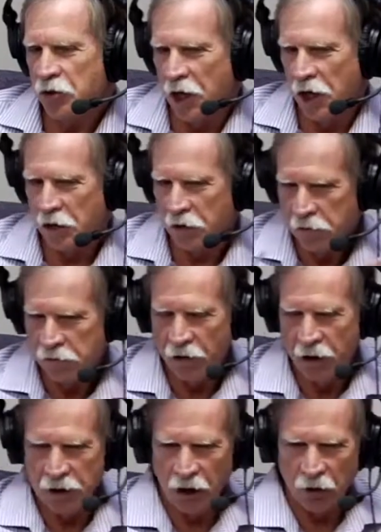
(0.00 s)
try to
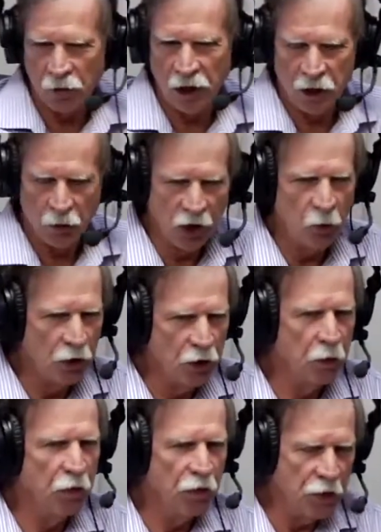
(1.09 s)
find out right away where
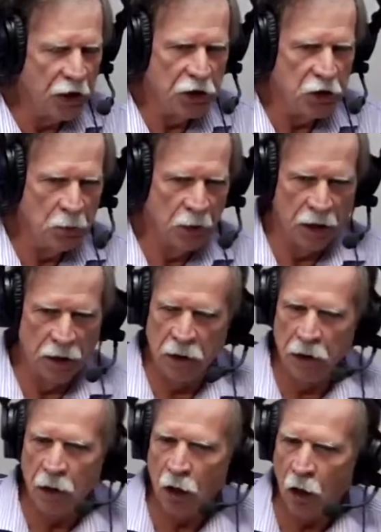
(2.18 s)
you think you might
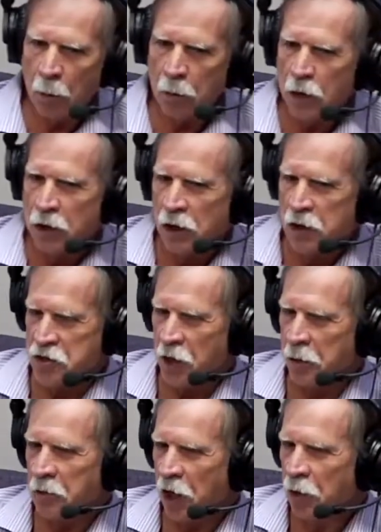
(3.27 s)
need help.
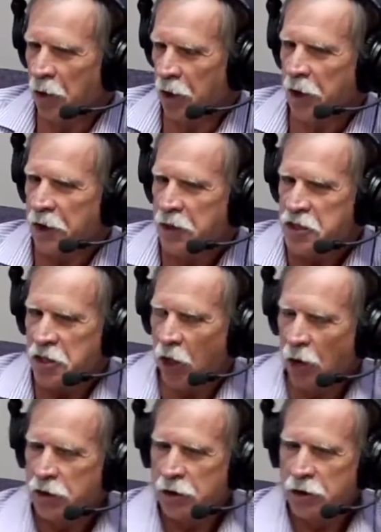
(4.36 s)
So I'm not really a
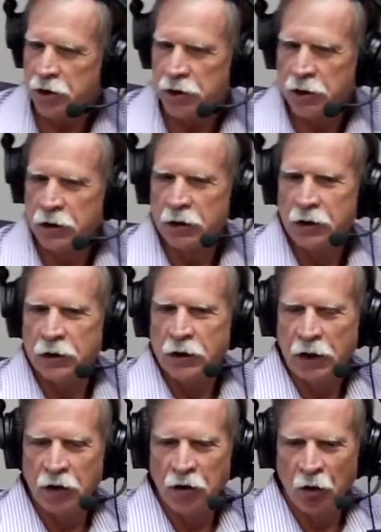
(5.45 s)
consultant
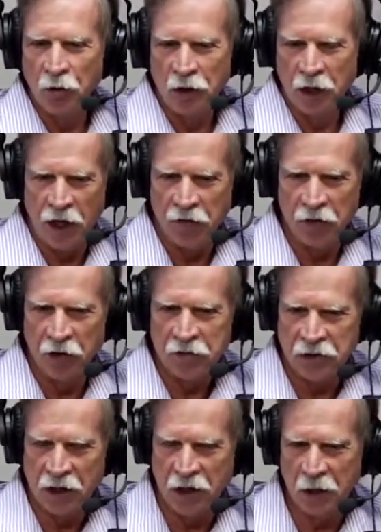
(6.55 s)
and don't really have
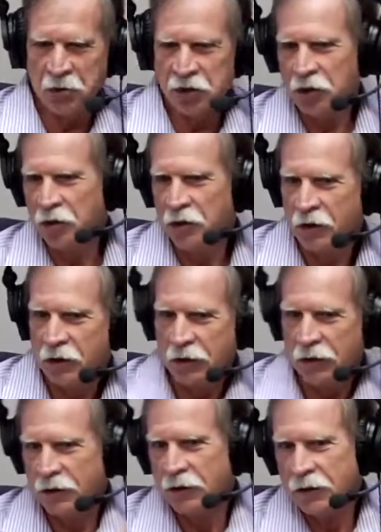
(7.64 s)
enough time to
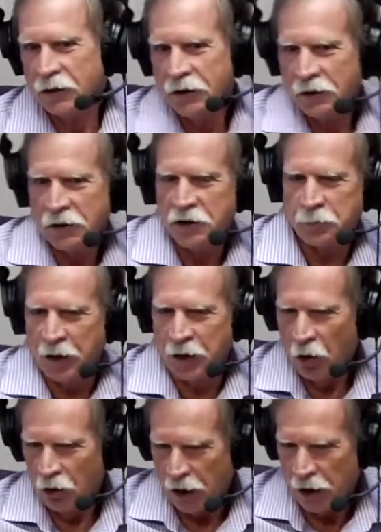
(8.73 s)
spend
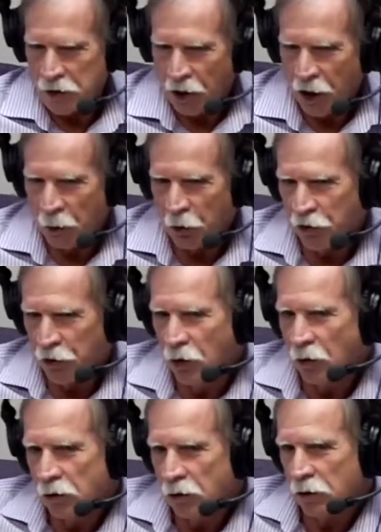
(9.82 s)
a whole lot of time with
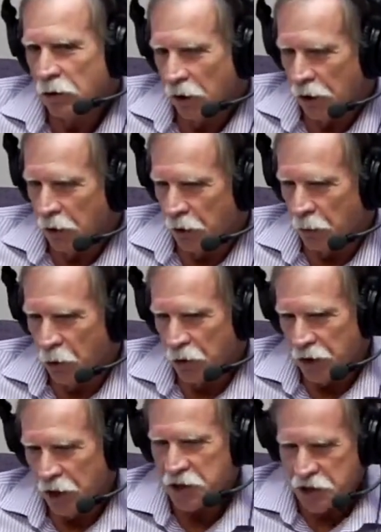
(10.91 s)
you, you know, in
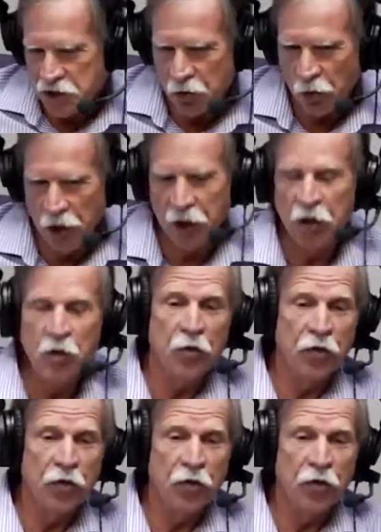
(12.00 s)
most cases. So where do you